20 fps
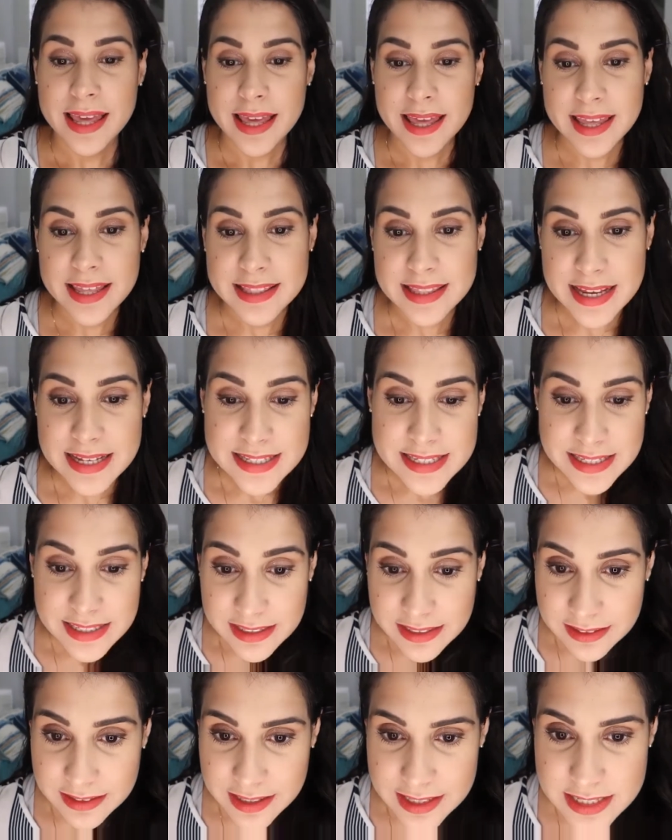And that's
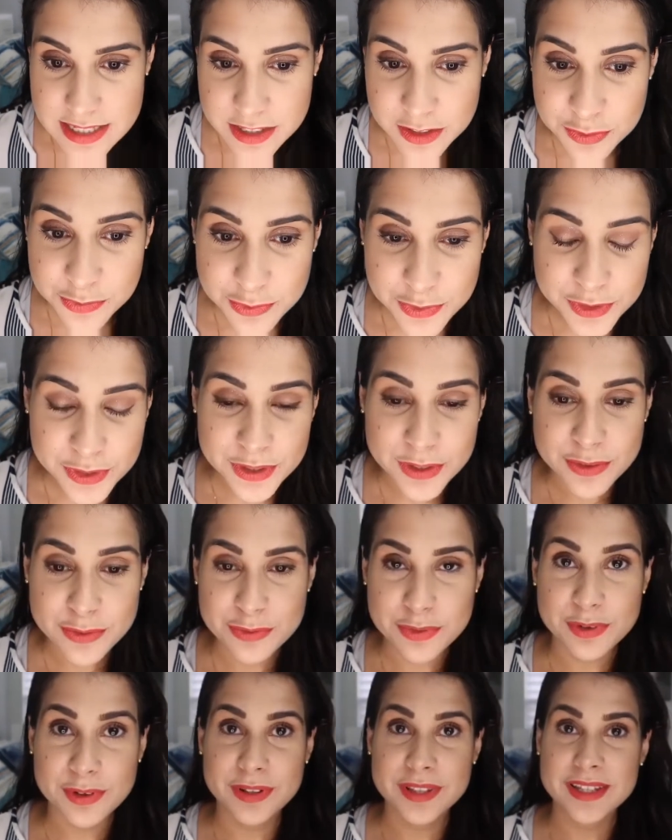it
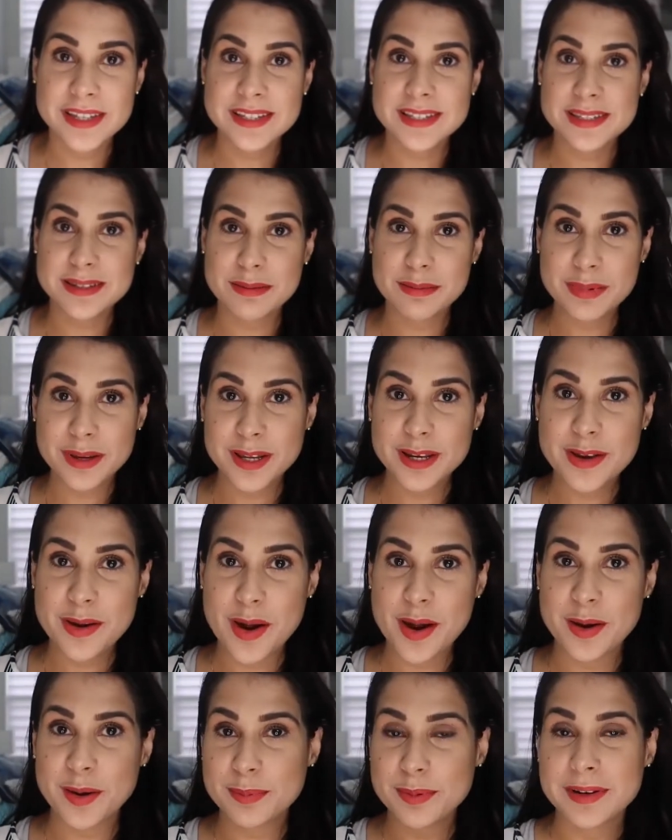for this video.
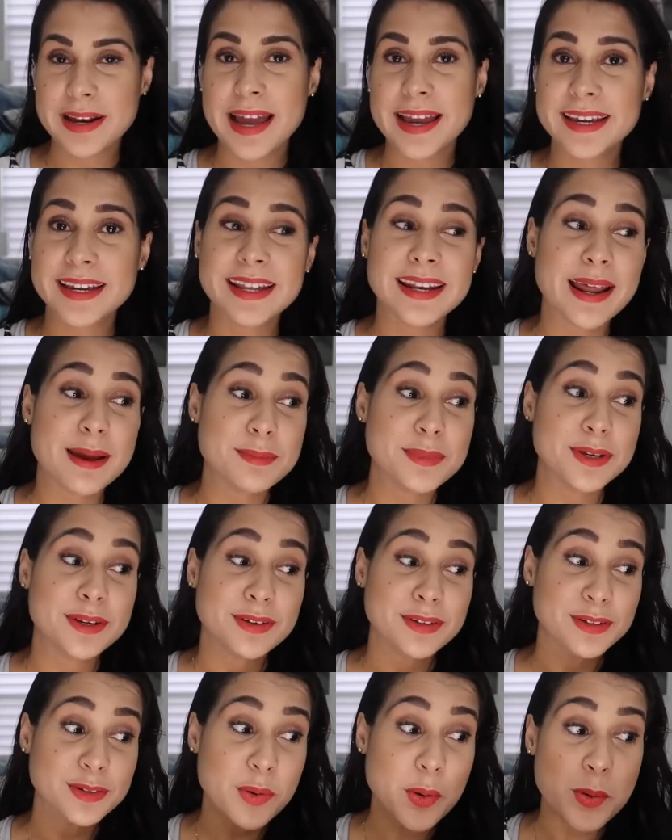I hope you like it. Let me
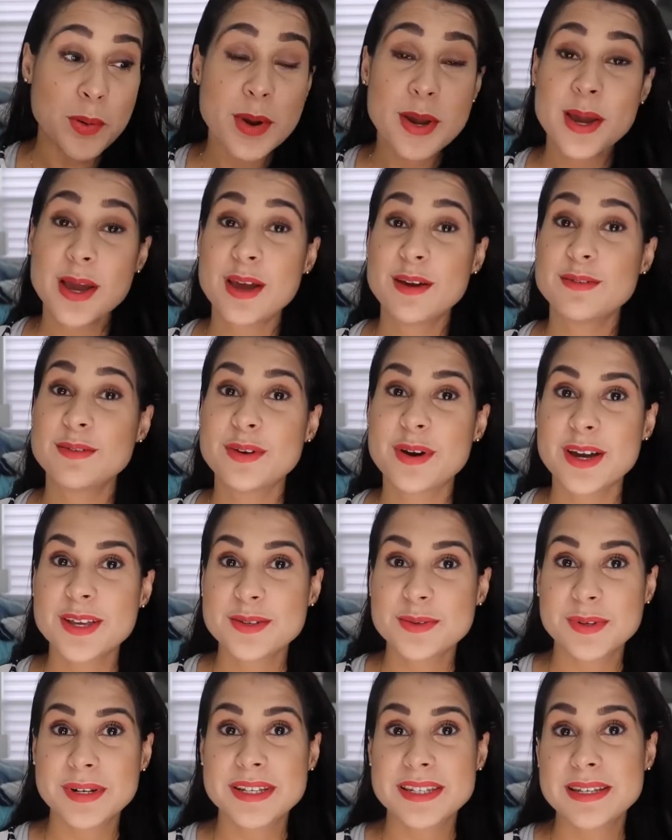know if you guys
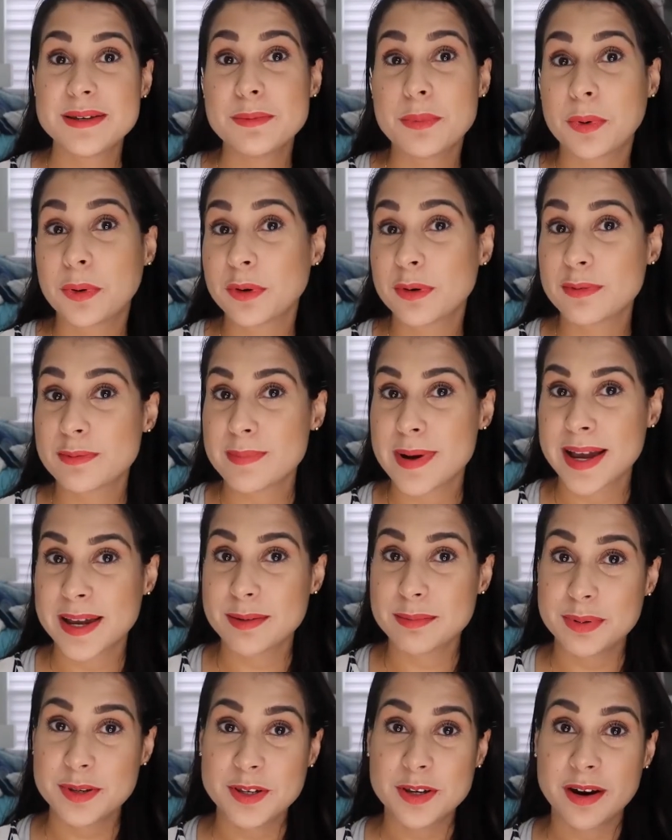want to see more of my
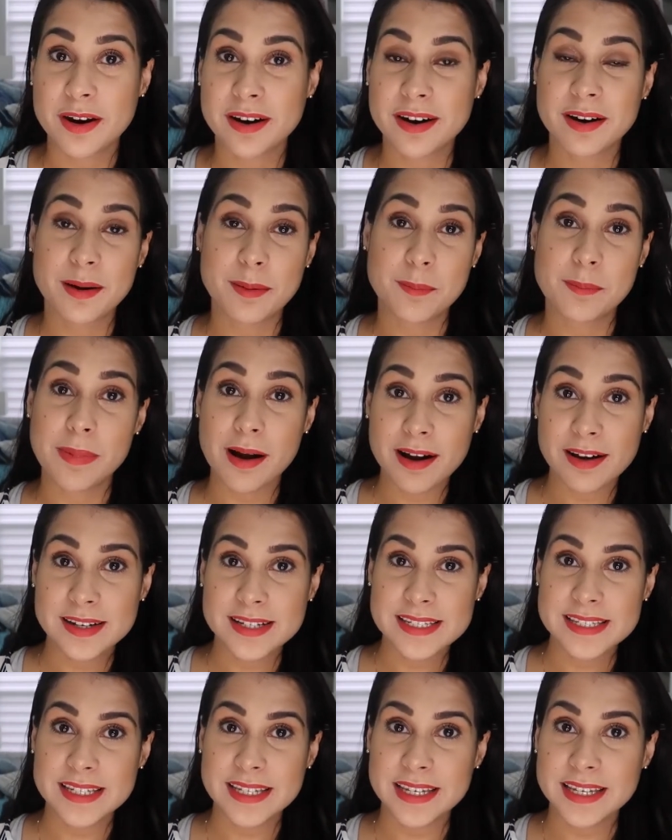PR
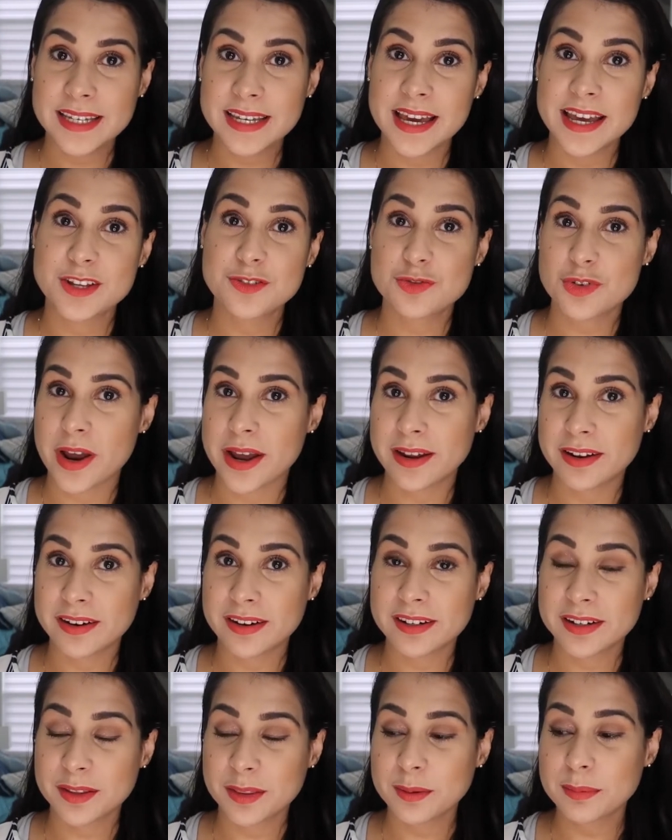unboxing and try
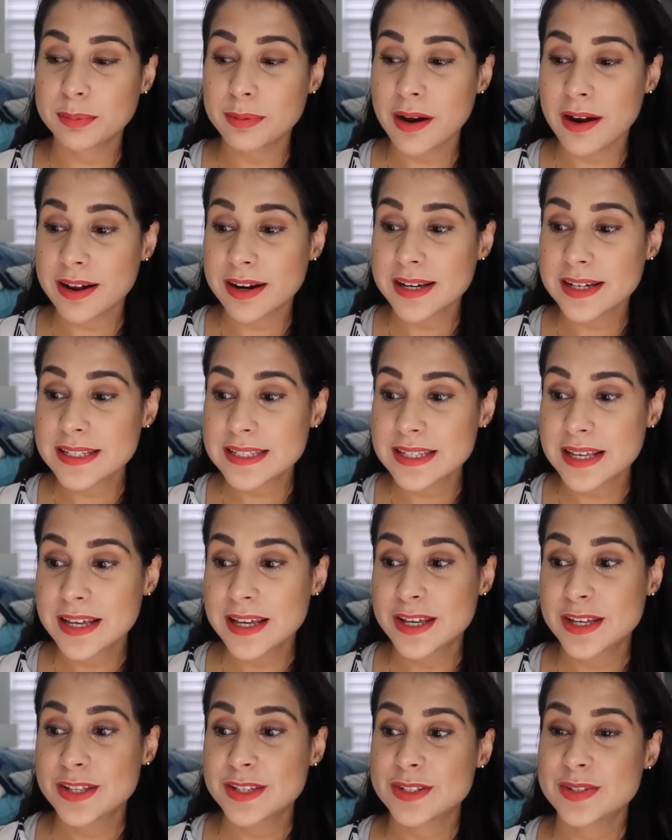on of the products.
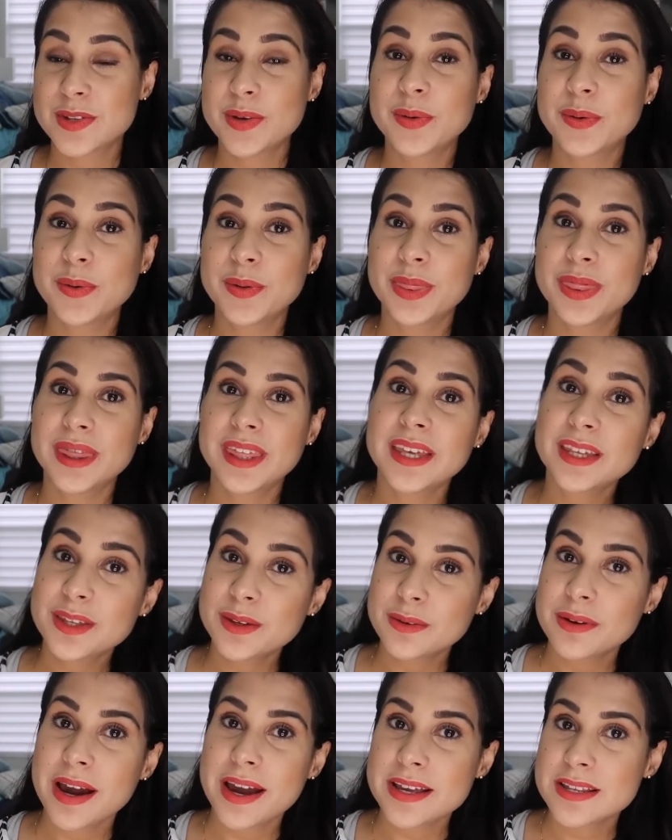So thank
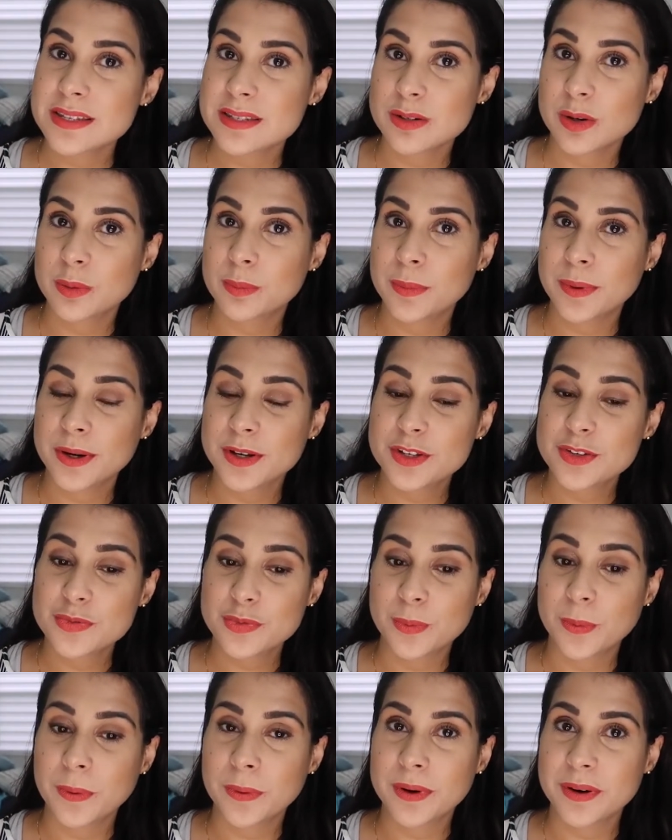you guys so much
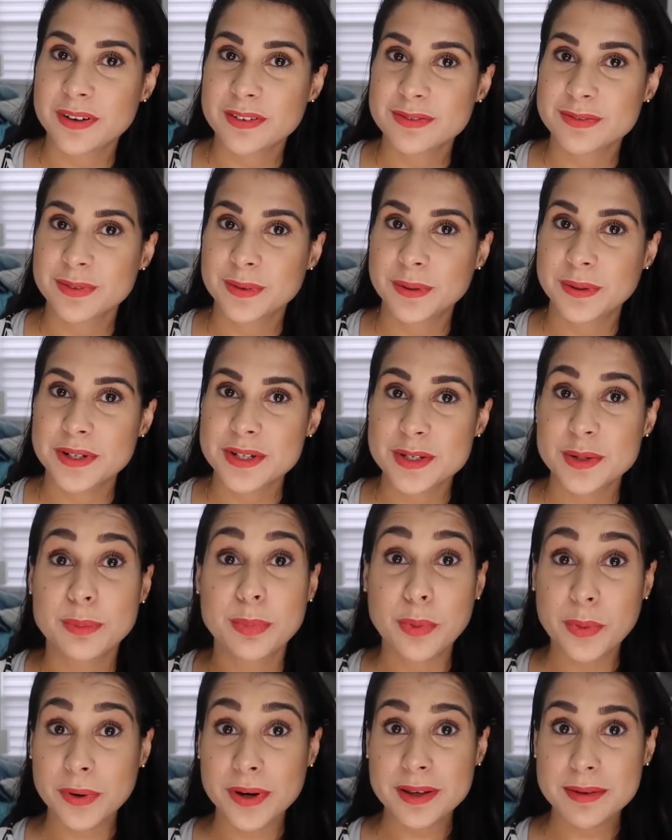for
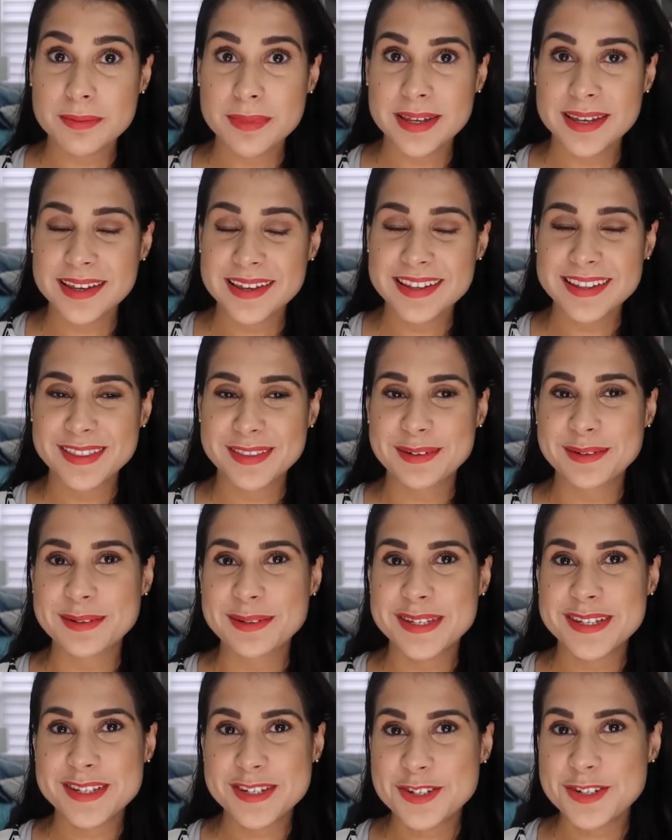supporting me through
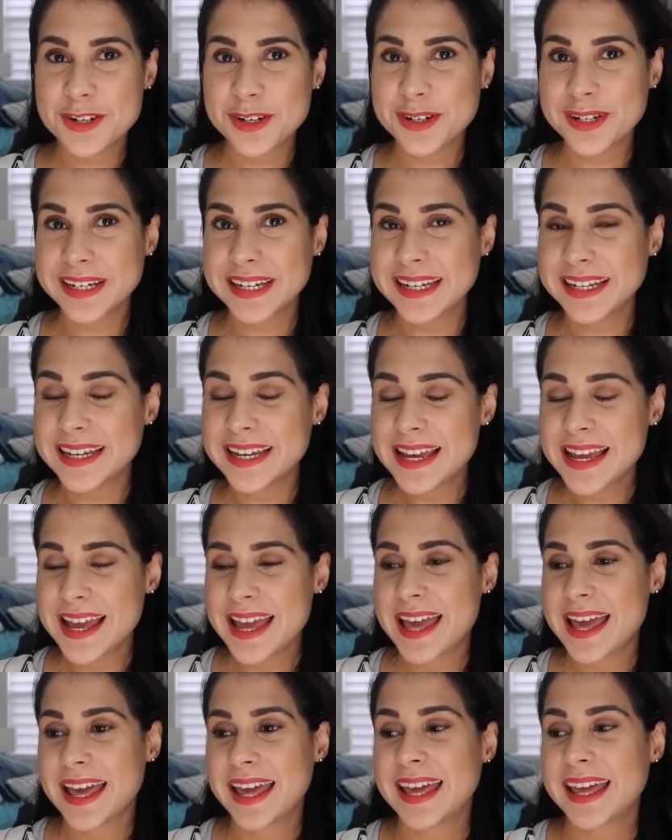this journey.
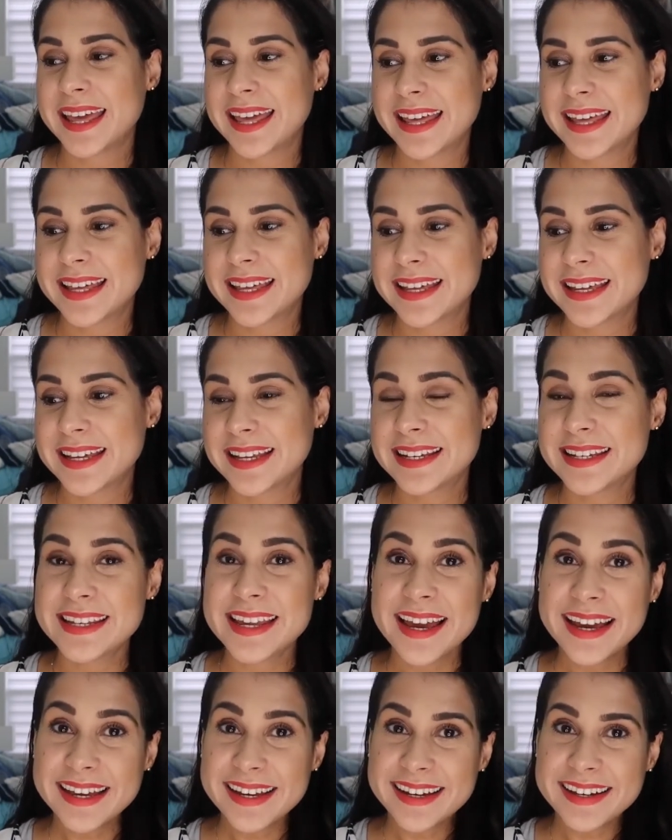And
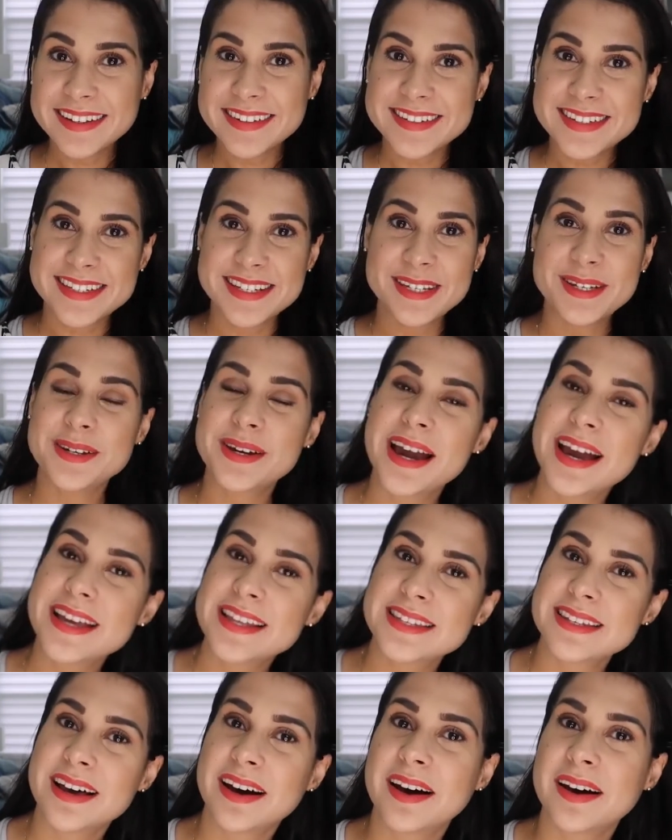yeah, I'll see you
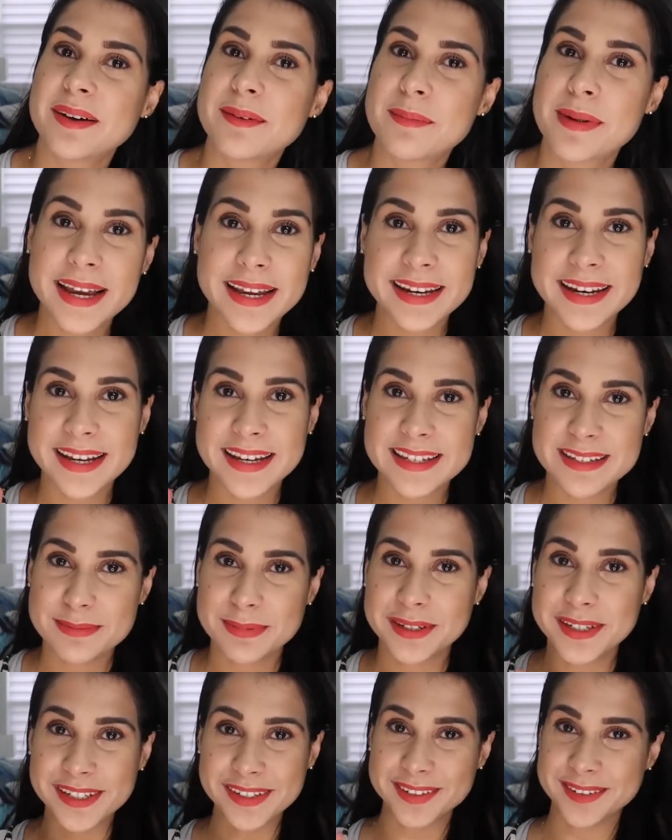guys on my next
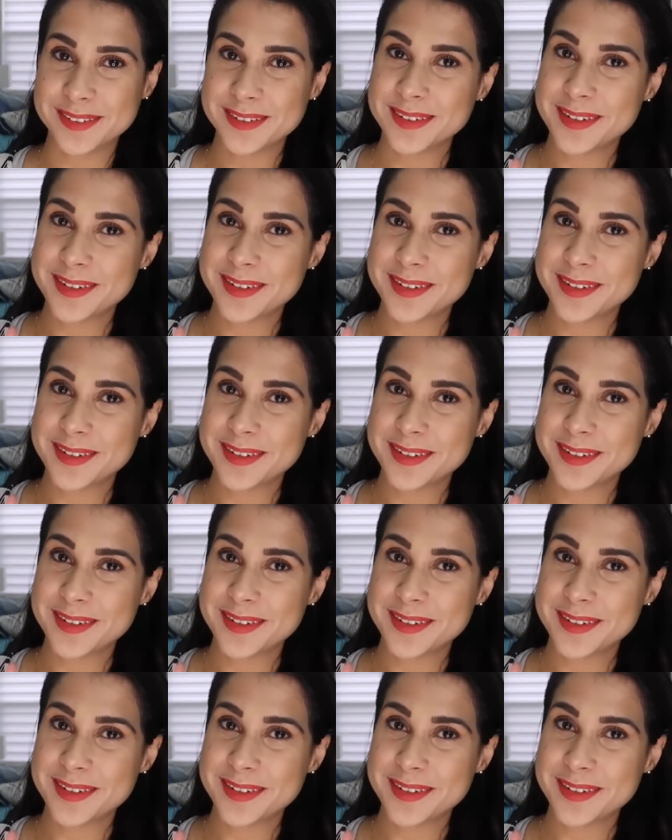video.